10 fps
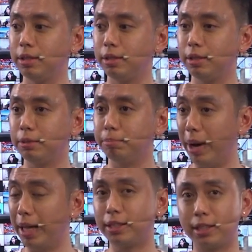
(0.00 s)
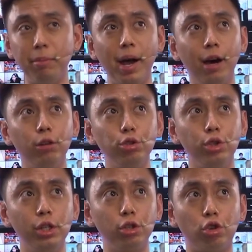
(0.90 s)
but somehow you
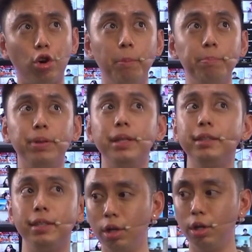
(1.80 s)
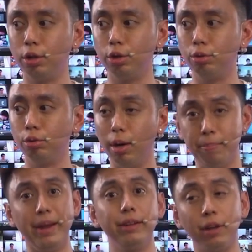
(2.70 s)
didn't complete it. You
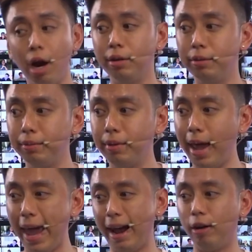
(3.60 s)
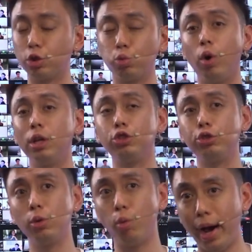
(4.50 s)
abandoned cart. And I was
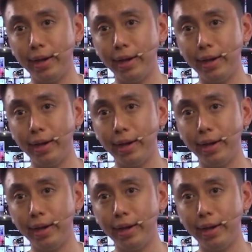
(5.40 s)
wondering why.